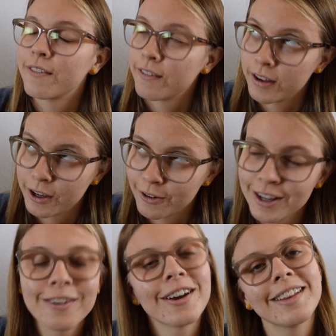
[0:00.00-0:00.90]

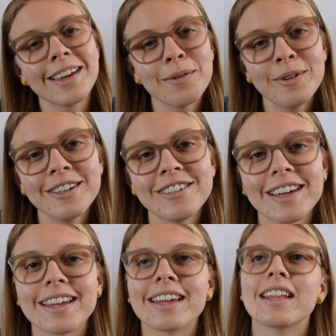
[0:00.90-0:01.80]
greatly
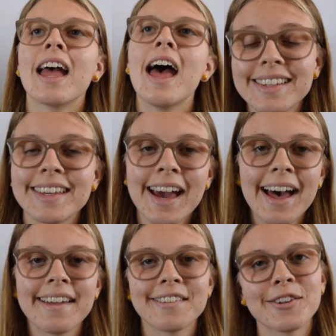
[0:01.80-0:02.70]
appreciate it.
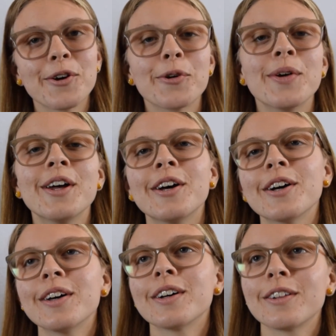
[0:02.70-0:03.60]
Yeah, so
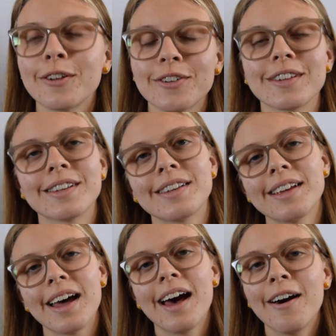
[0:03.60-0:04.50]
closing this
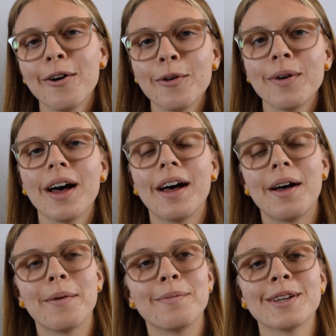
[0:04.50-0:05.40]
out,
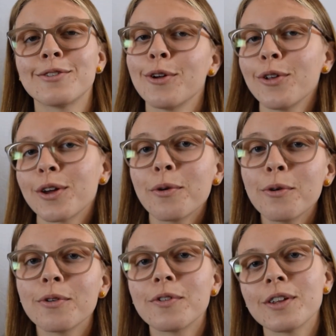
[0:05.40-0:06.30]
it's totally
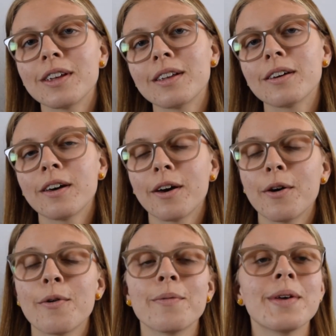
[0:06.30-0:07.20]
cool if you didn't
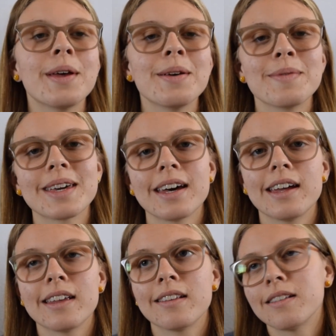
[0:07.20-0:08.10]
go,
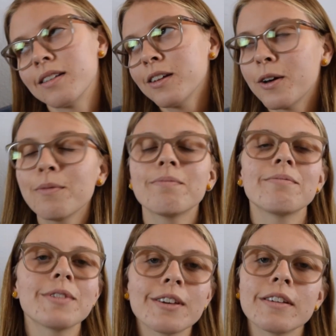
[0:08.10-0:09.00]
because, you know,
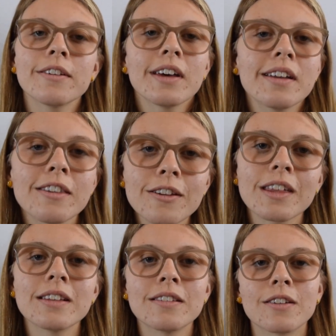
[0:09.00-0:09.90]
you got other
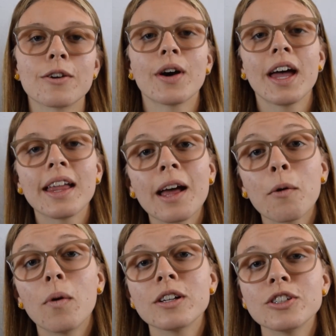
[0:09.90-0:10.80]
things to do, and I
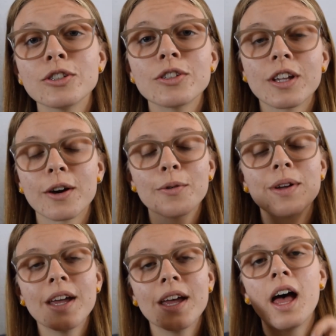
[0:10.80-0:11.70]
want you to know
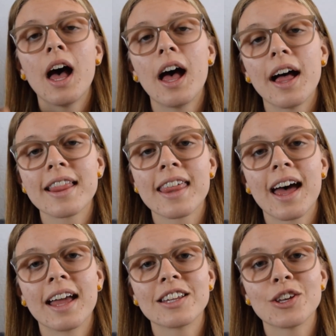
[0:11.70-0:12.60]

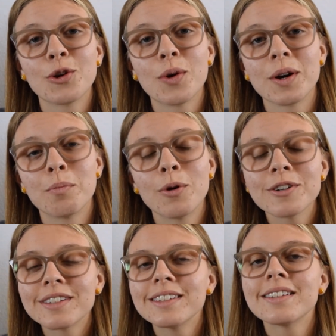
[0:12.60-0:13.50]
that you are
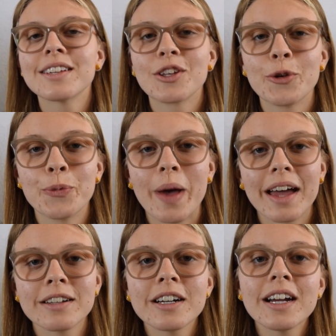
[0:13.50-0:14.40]
important, you
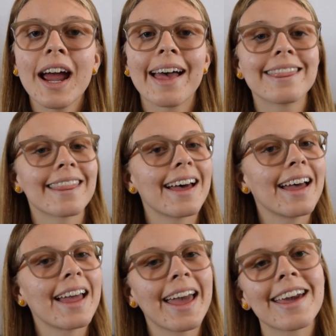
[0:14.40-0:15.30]
matter, and
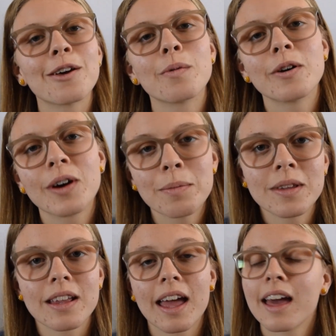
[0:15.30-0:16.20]
that, hey, you woke up
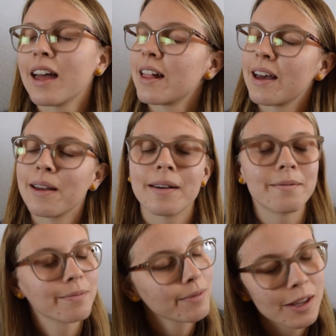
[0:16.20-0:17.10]
today, and
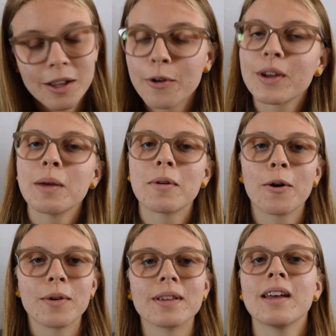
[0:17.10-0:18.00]
keep
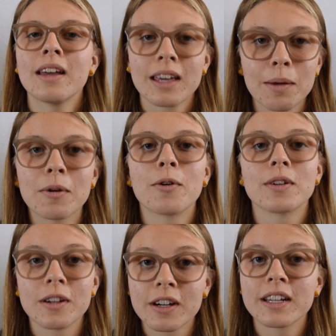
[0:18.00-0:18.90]
going,
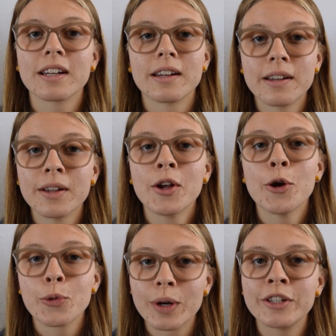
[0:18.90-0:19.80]
you're gonna
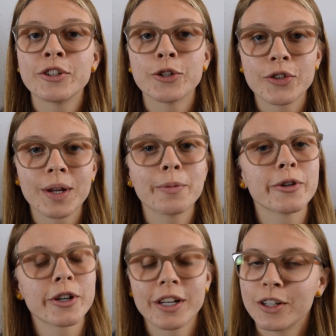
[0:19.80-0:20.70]
reach your dreams,
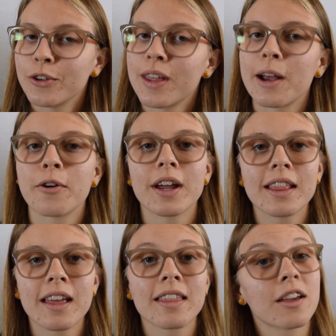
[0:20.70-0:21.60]
you're gonna do that great
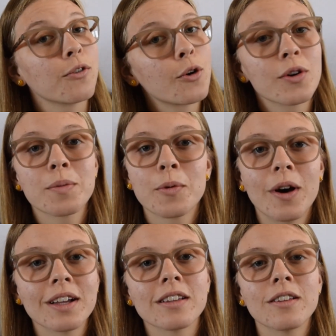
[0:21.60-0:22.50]
thing that you've always been
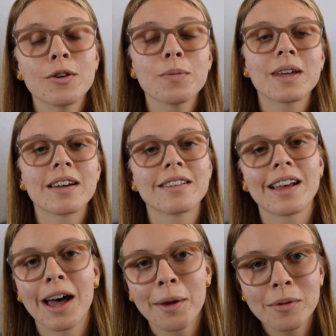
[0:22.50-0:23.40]
wanting to do, because
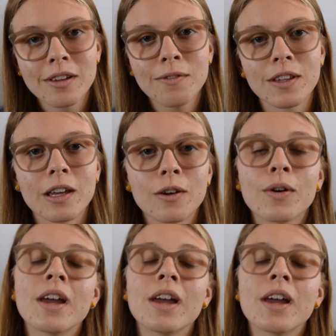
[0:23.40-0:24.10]
I believe in you.